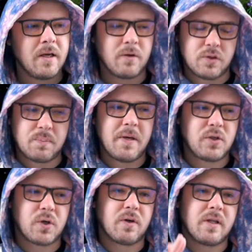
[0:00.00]
you know, just make
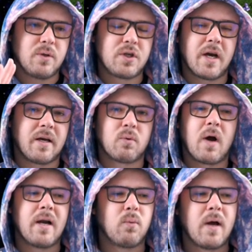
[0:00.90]
sure that you check it
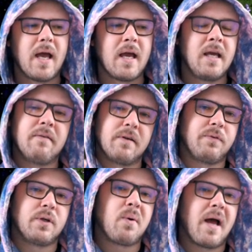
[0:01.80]
right away. Even if
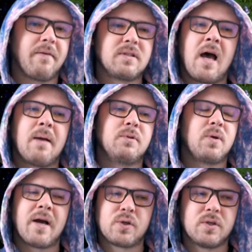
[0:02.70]
you don't have time to
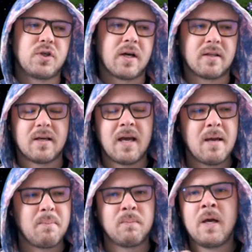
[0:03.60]
actually check the
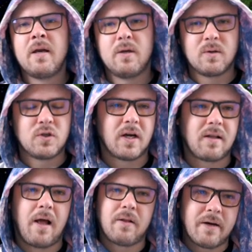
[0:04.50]
game, you can check
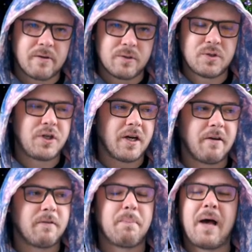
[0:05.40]
that later. Just check
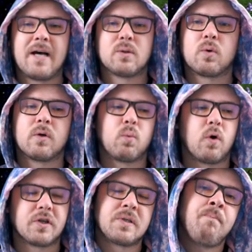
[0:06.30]
if the password
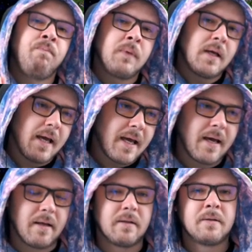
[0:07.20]
works.
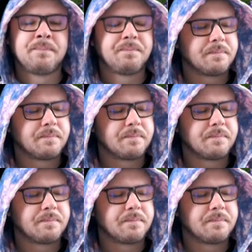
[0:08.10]
And